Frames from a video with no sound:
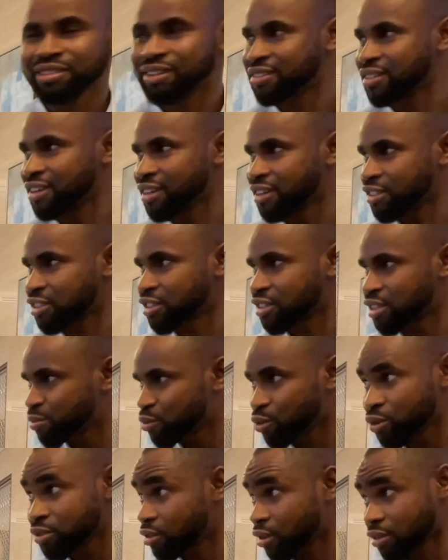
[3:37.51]
They think it's crypto.
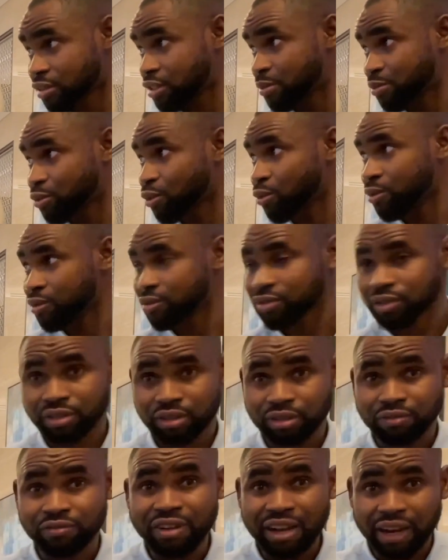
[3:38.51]
It's not crypto. This is
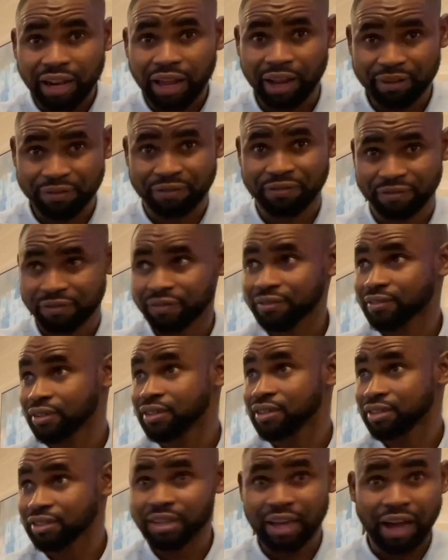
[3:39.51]
real life.
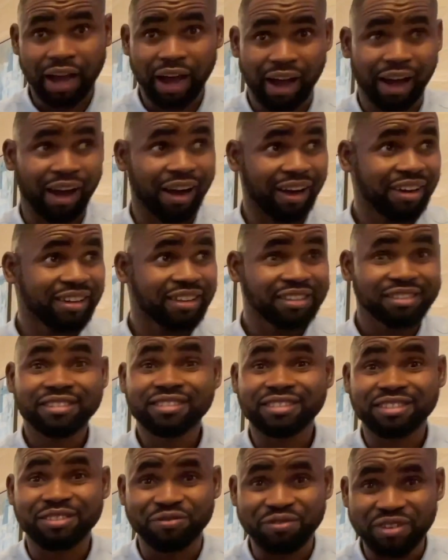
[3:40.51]
Yeah, this
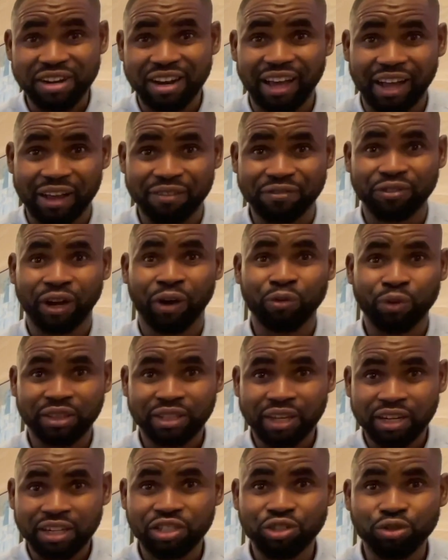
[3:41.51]
is real life. And we're
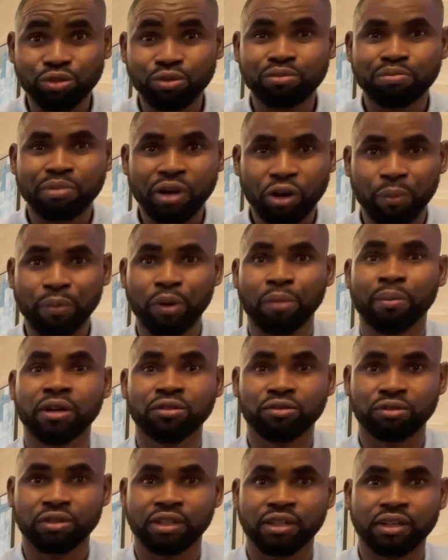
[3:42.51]
telling you, make up your mind
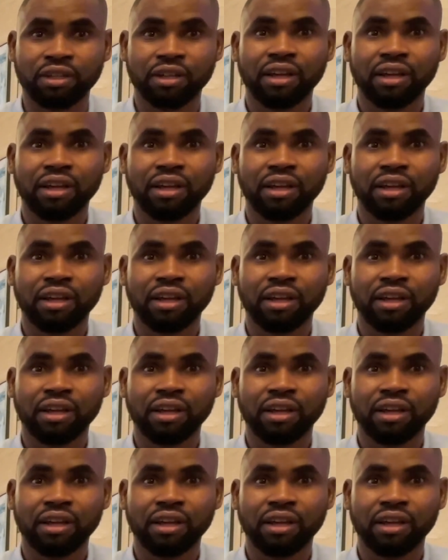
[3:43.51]
today.